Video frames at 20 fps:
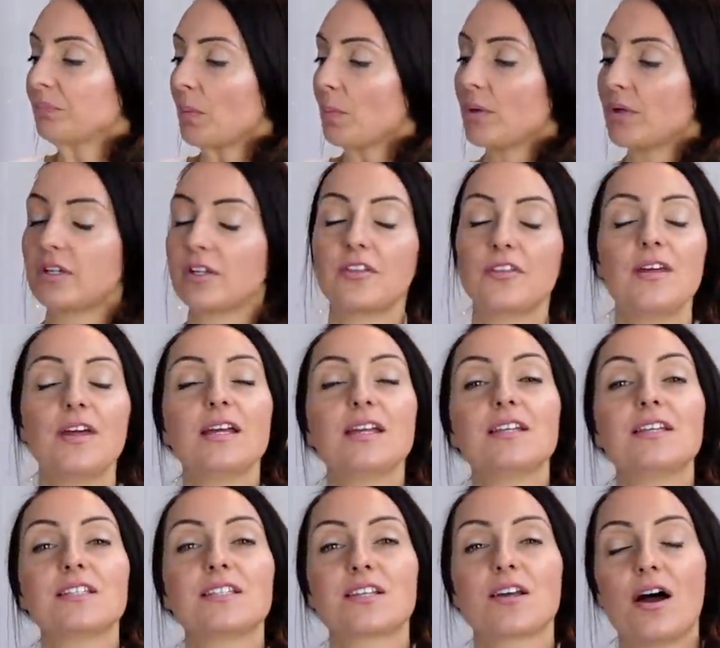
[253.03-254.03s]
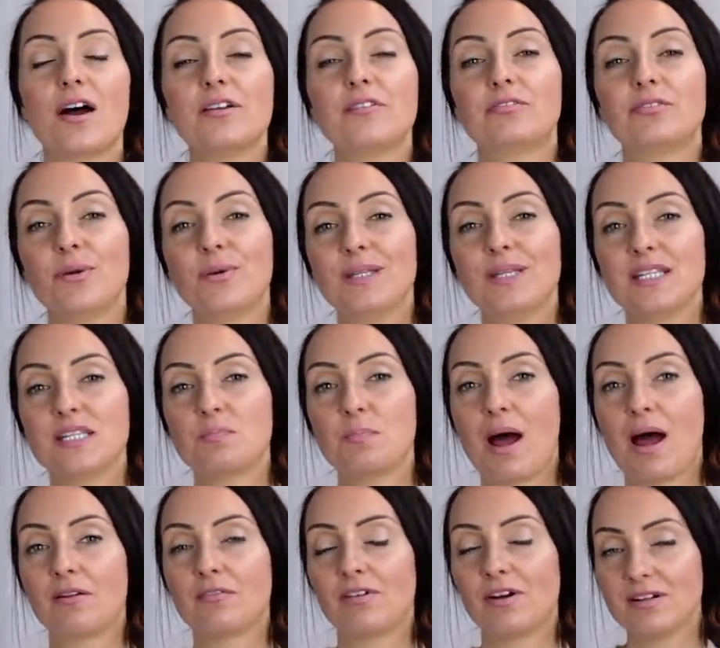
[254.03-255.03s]
But the thing that's kind of ruined this
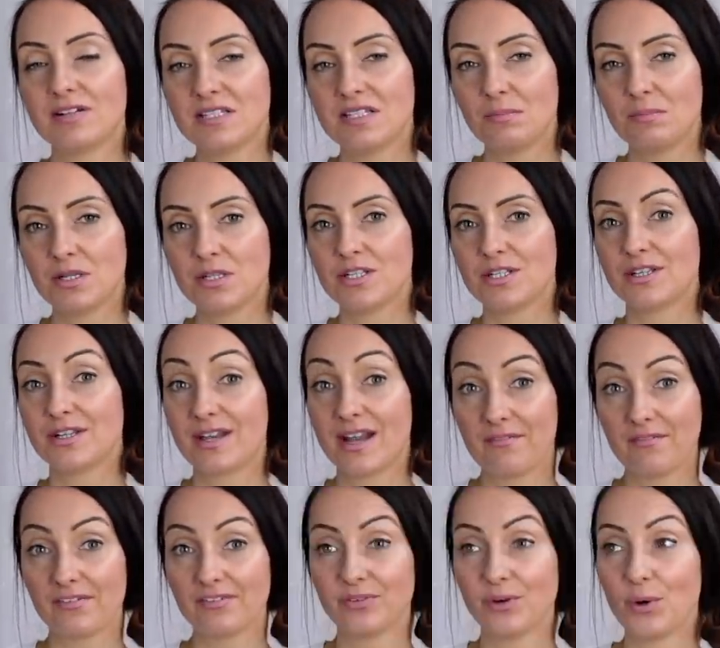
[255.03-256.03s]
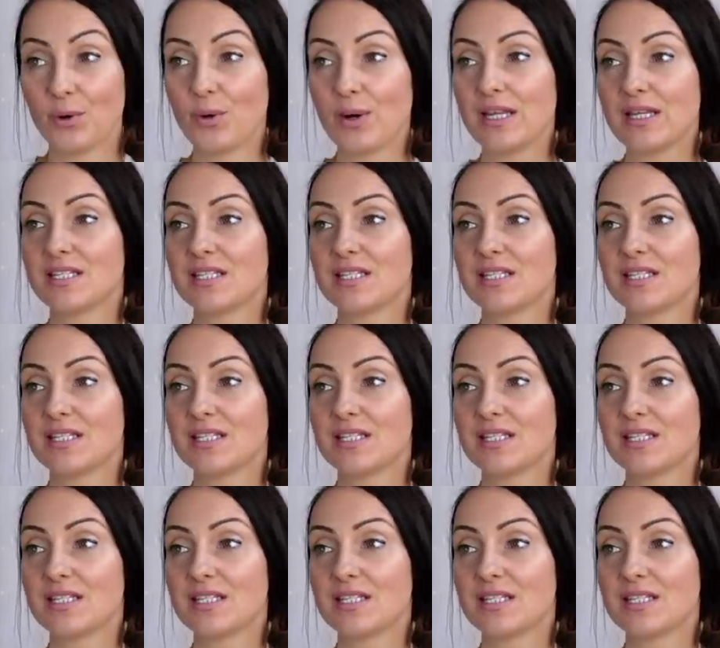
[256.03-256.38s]
bag, very similar to the Neverfull,